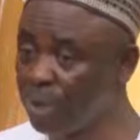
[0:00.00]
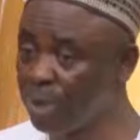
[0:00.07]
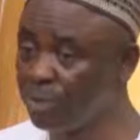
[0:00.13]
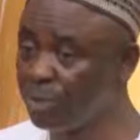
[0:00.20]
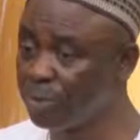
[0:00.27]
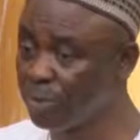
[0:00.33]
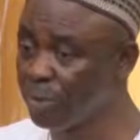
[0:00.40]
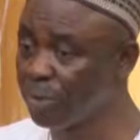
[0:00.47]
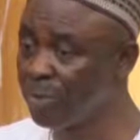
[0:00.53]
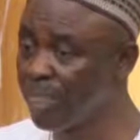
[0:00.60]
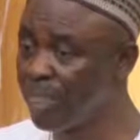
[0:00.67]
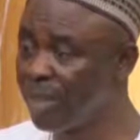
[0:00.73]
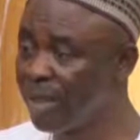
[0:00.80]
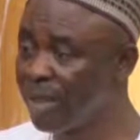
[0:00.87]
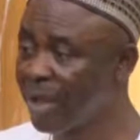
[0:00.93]
be able to
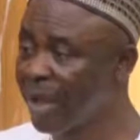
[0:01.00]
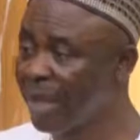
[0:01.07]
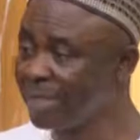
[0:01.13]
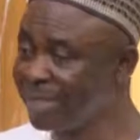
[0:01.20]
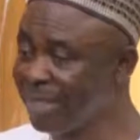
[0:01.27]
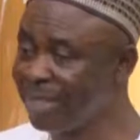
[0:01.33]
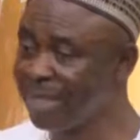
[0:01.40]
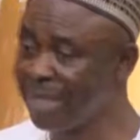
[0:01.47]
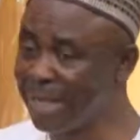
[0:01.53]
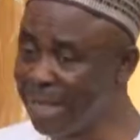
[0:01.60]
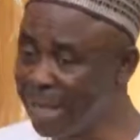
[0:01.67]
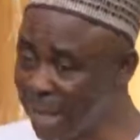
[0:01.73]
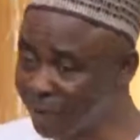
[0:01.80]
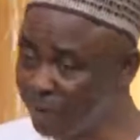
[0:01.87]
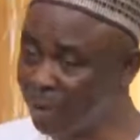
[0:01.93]
attain a
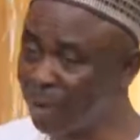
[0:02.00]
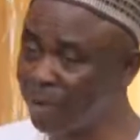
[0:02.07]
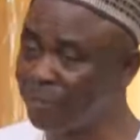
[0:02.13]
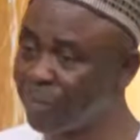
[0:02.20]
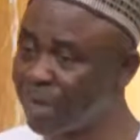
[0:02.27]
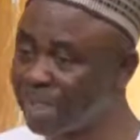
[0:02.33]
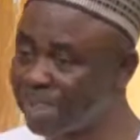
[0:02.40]
level of